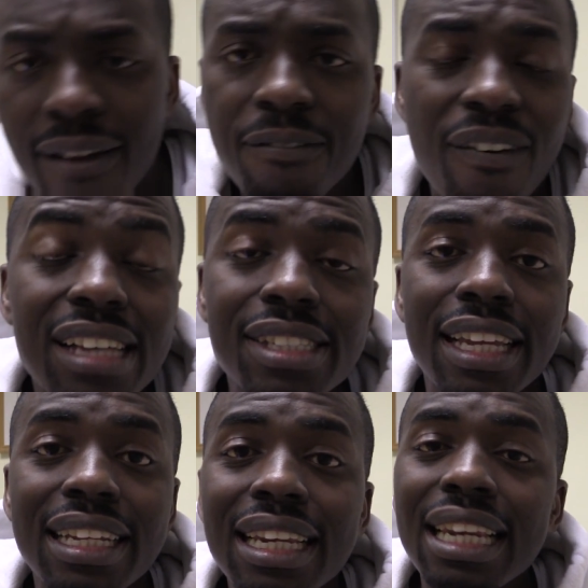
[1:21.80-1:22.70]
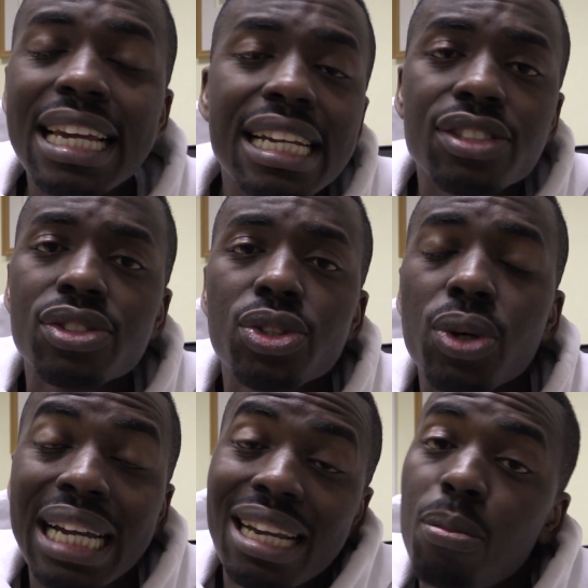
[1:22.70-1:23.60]
Fasting leads
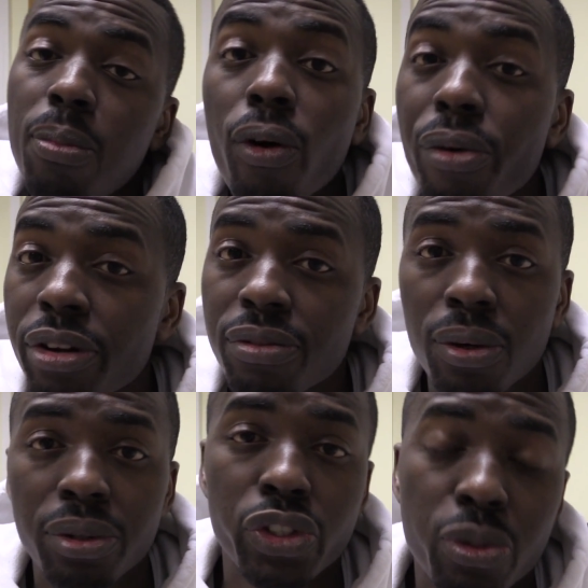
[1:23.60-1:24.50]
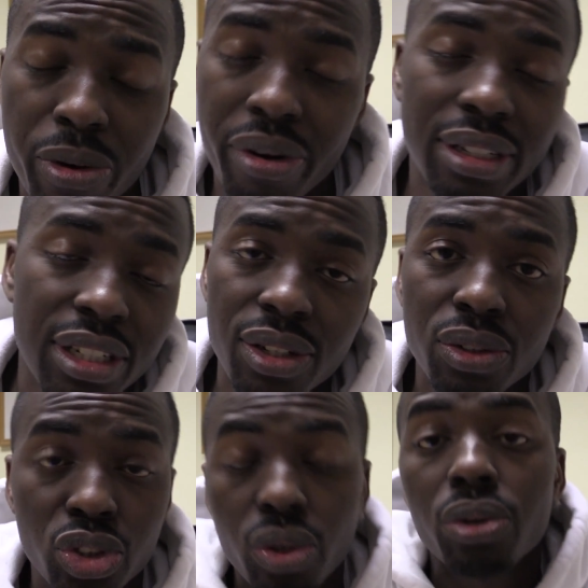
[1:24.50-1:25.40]
to an outpouring of the Holy Spirit. You
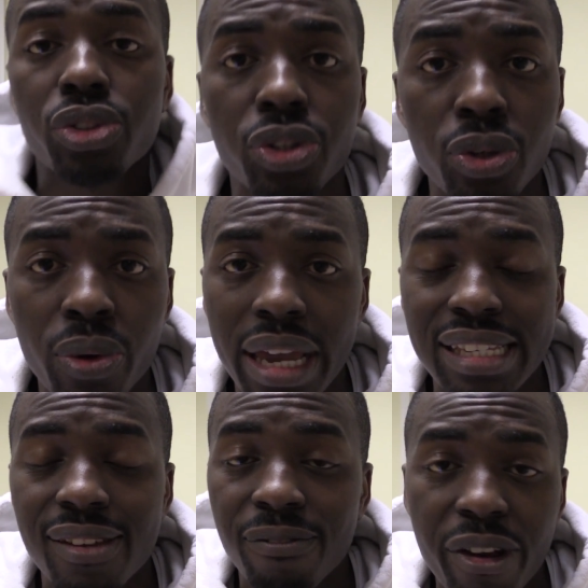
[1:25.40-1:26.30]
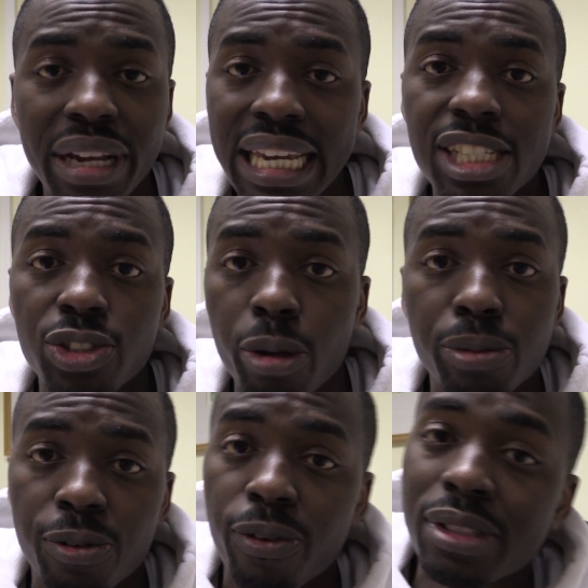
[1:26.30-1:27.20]
know, Joel 2 is a very key
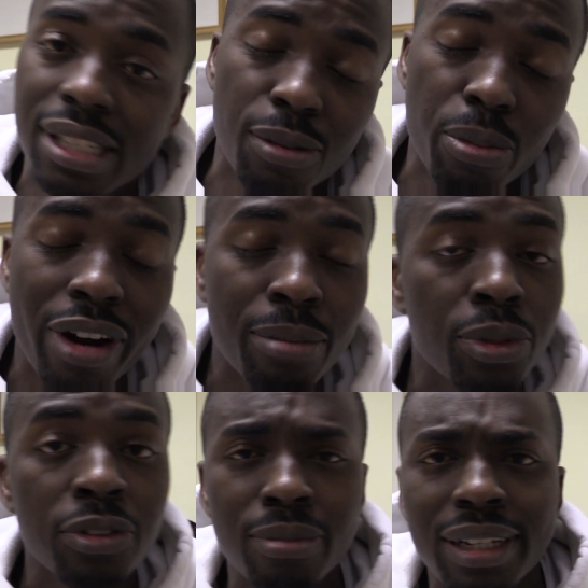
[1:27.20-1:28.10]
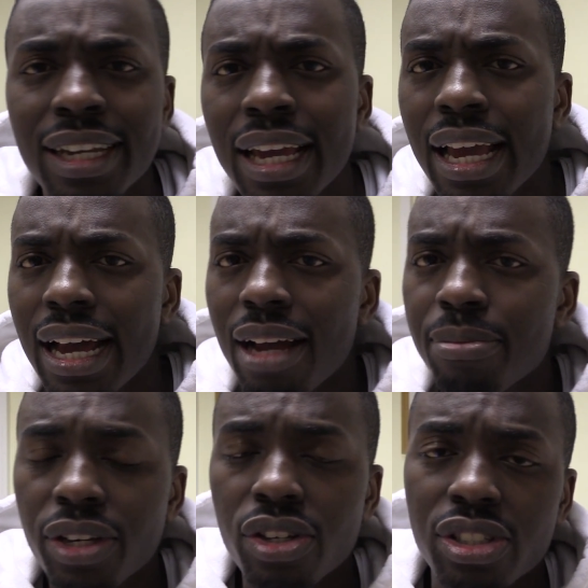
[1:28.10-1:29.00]
scripture for us as a prayer movement
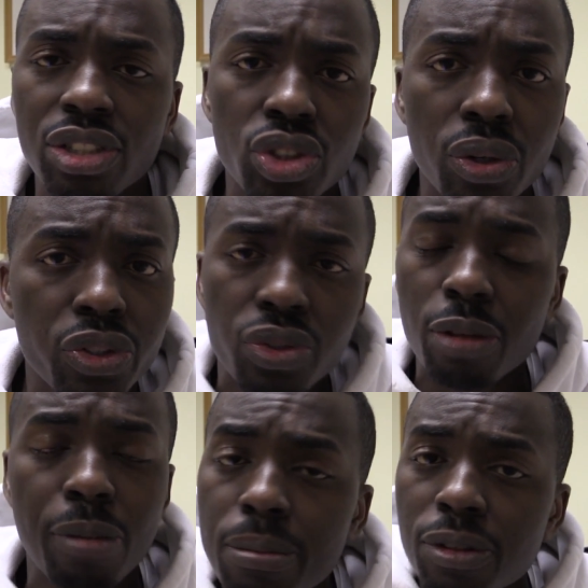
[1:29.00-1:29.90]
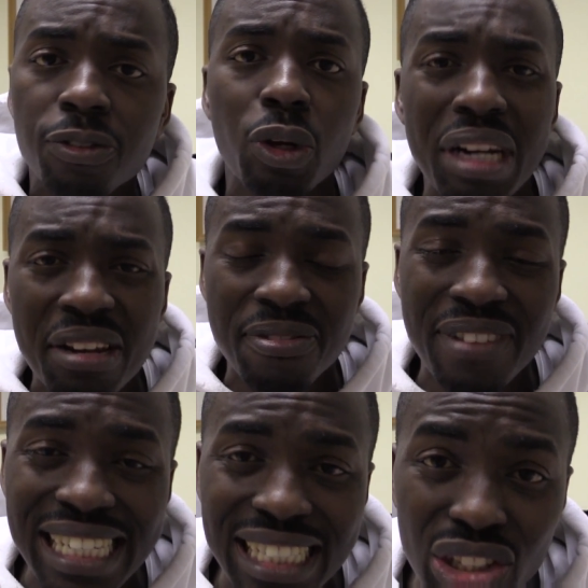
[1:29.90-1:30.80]
because in Joel 2, the people of God are
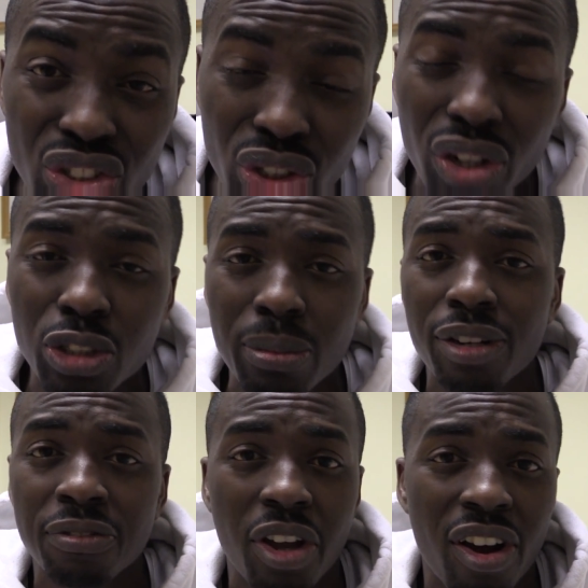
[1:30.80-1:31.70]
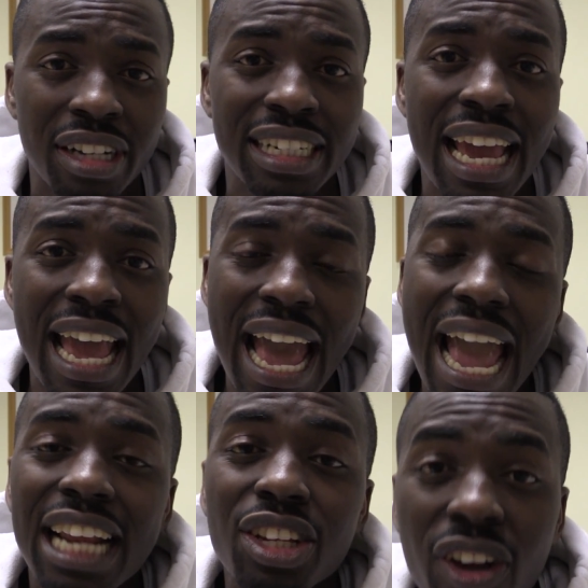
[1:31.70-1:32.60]
facing the judgment of God,
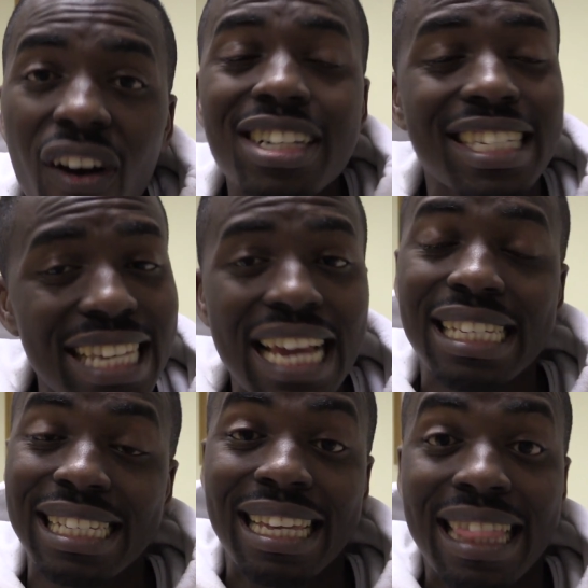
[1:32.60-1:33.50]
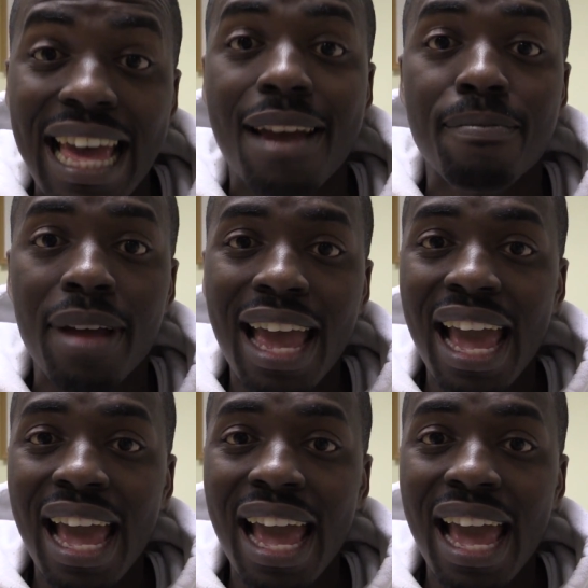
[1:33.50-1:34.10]
and God says to them,